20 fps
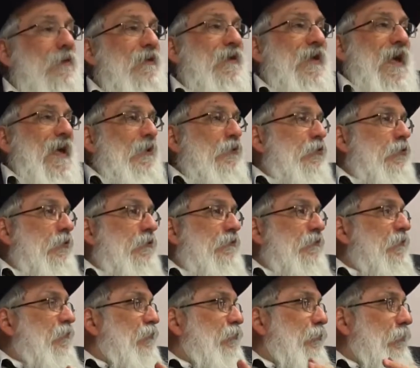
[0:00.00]
God could
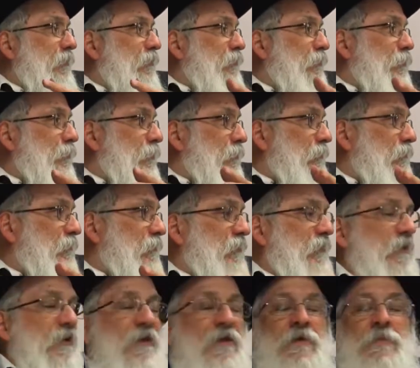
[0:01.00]
have destroyed the world
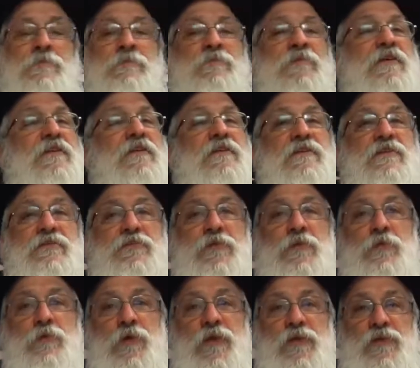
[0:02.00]
in a million
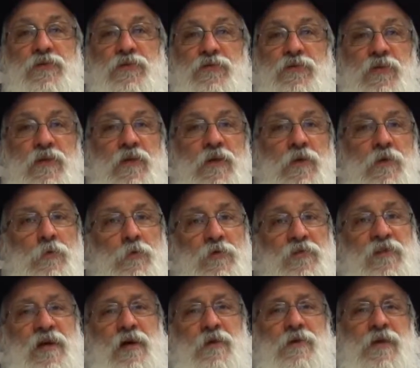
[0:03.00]
different ways
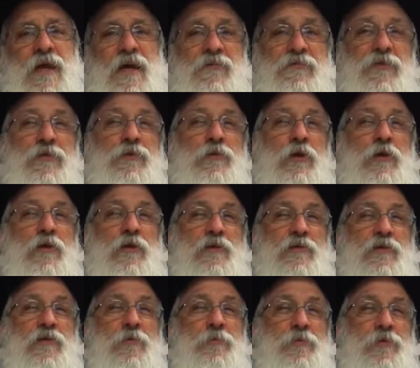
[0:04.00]
without having
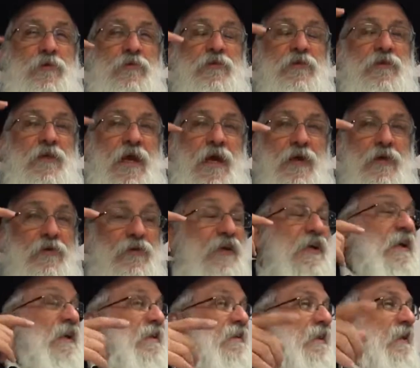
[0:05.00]
Noach to build an
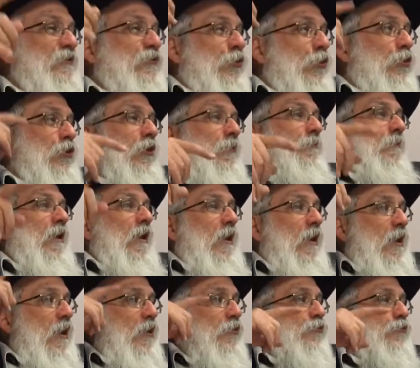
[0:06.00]
ark that took him
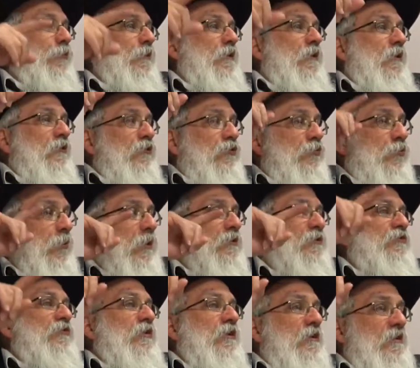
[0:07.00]

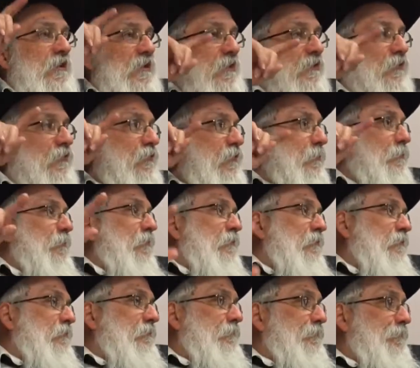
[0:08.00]
120 years to
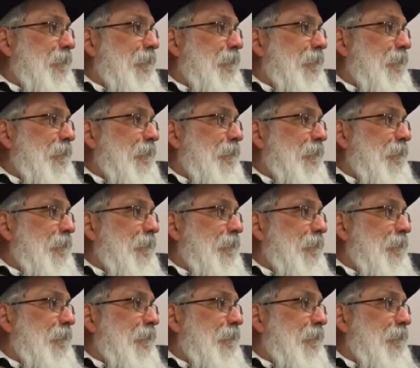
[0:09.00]
build.